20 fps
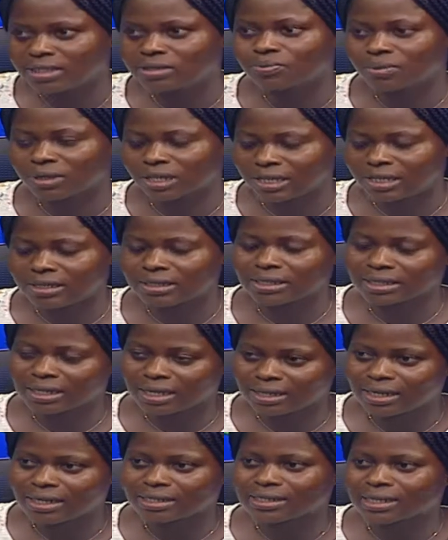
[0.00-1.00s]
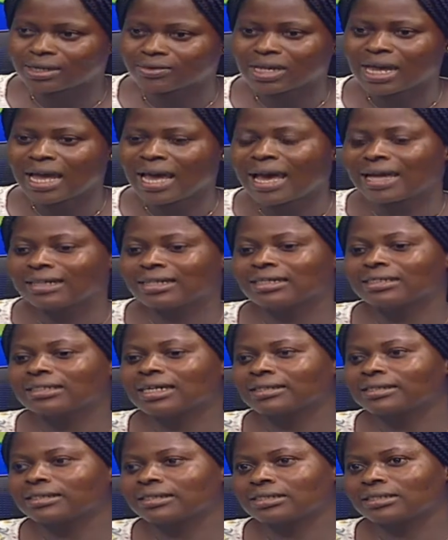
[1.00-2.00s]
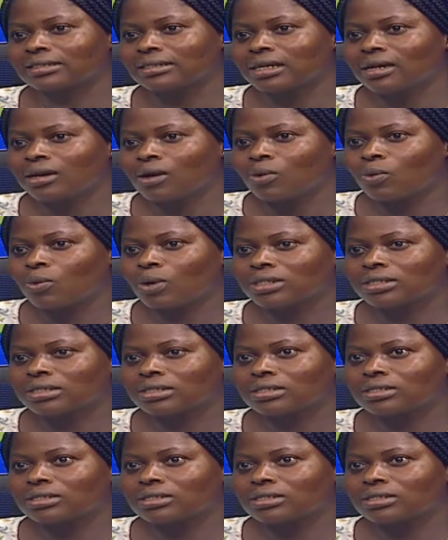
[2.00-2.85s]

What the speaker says: players and other stuff. I think that is what is